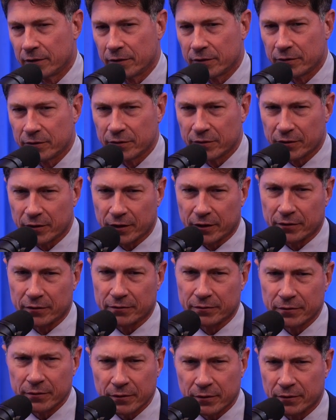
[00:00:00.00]
She's like,
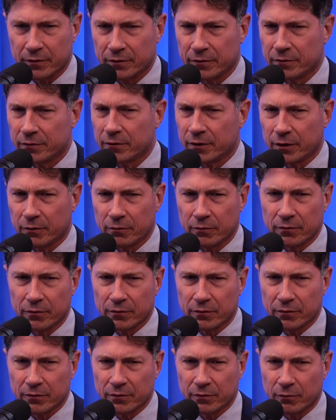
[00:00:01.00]
huh. I'm like,
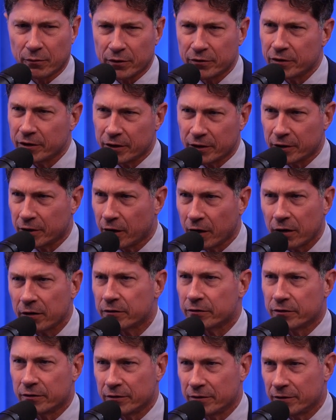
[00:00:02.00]
what's it going to
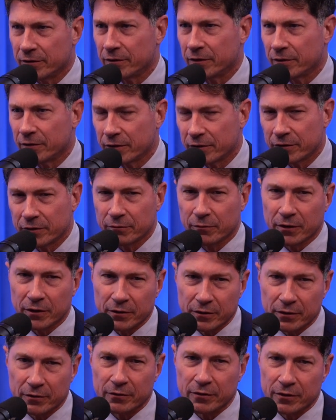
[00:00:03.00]
cost? And, I said, well,
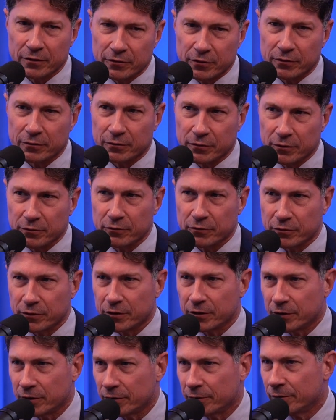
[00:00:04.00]
these are
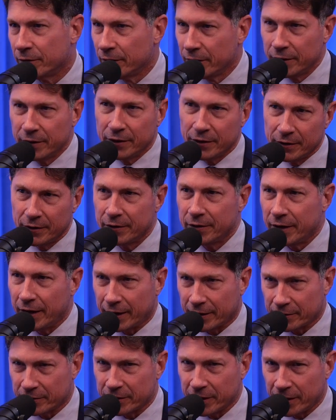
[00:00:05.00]
usually,
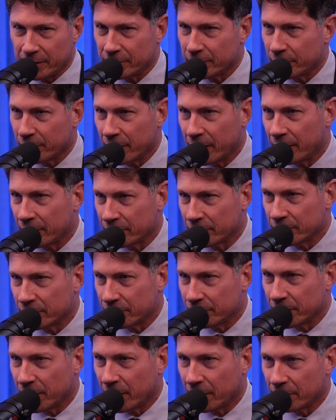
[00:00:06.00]
X tens of thousands
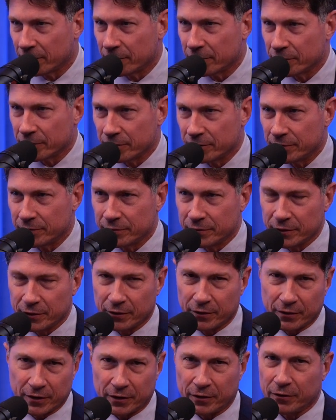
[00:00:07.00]
of dollars. And,
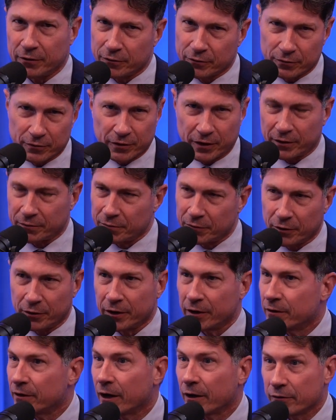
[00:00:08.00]
I think hers was like
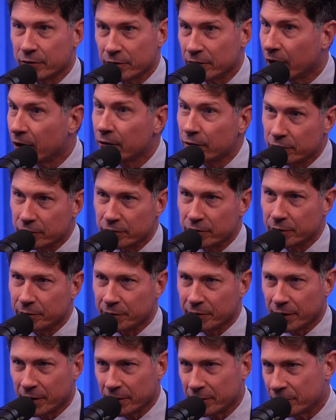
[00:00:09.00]
$38,000 or something
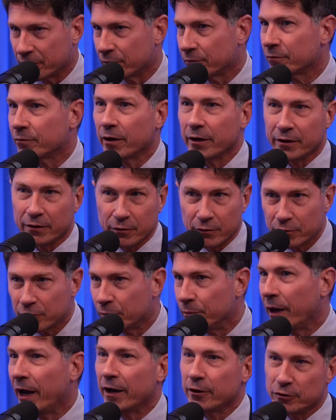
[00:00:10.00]
like that. Because it was like, there's
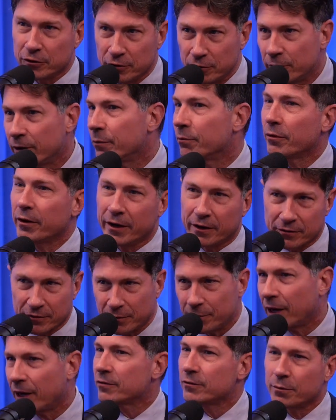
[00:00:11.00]
mesh, new implants,
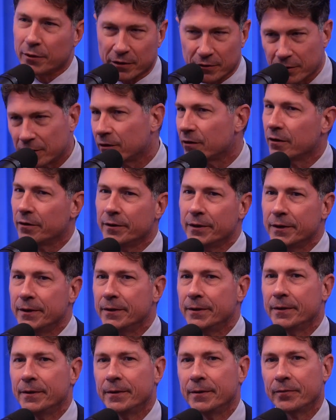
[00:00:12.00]
and mastopexy.
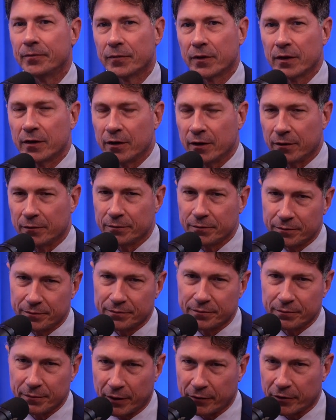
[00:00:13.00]

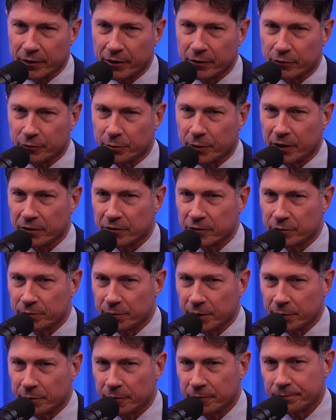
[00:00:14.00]
Beverly Hills prices,
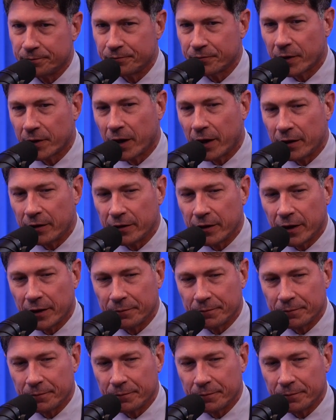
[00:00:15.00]
people. And she